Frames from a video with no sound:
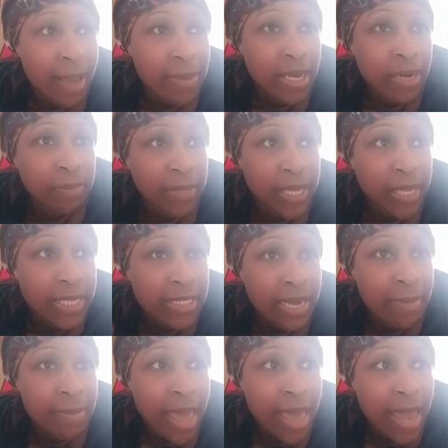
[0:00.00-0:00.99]
I'm in a place
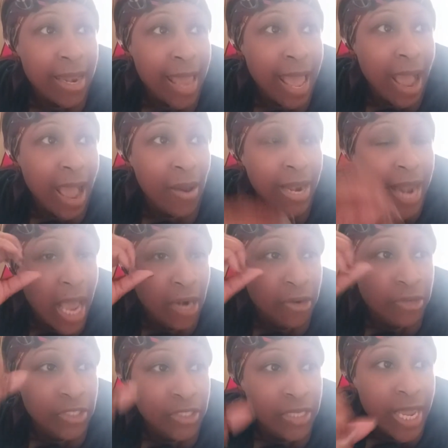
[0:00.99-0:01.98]
that I'm at now, and I
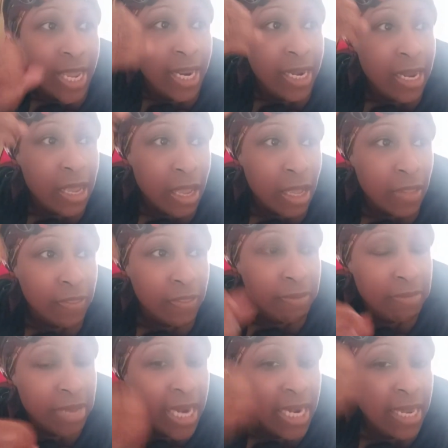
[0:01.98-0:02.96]
understand
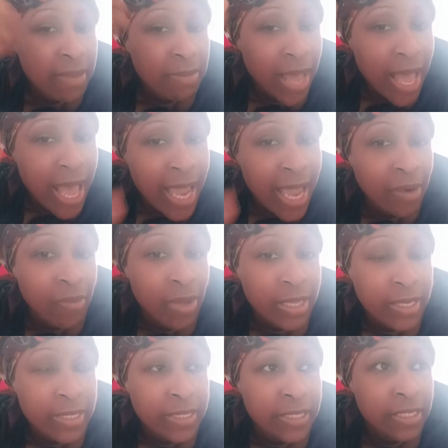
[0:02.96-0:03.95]
the meaning behind
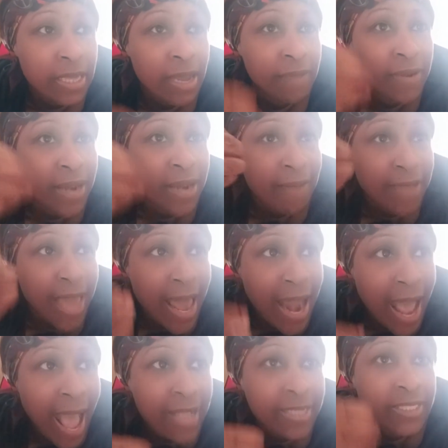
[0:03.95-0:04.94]
all of this stuff, and I've
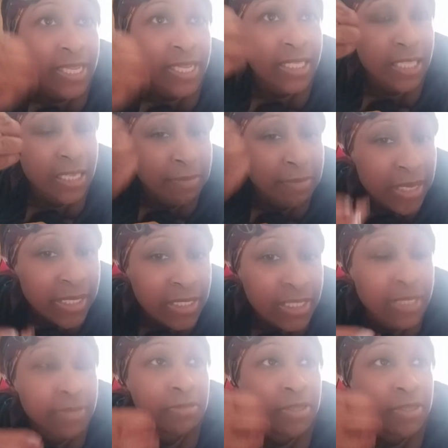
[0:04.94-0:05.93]
got access to
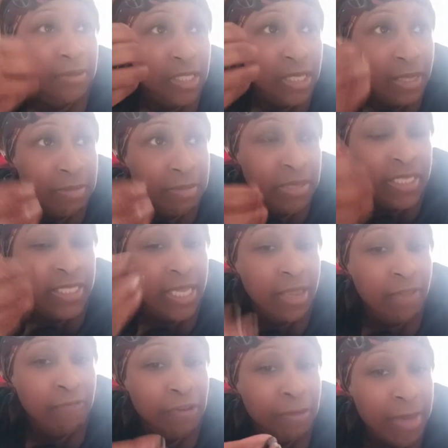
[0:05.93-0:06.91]
the
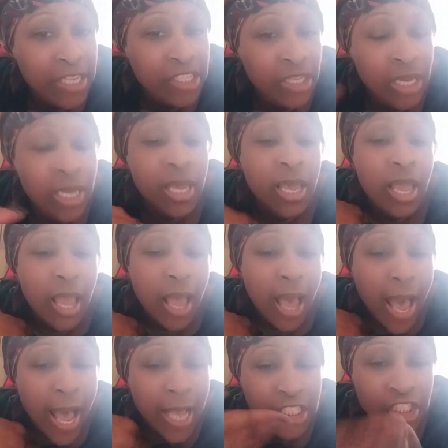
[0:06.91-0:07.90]
mystic information,
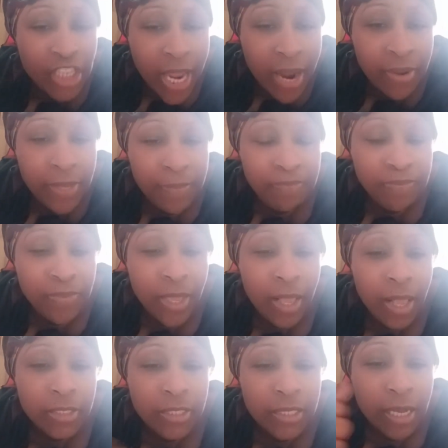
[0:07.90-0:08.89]
I share it.
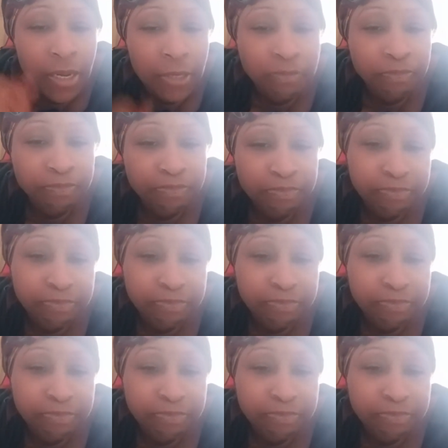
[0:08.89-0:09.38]
So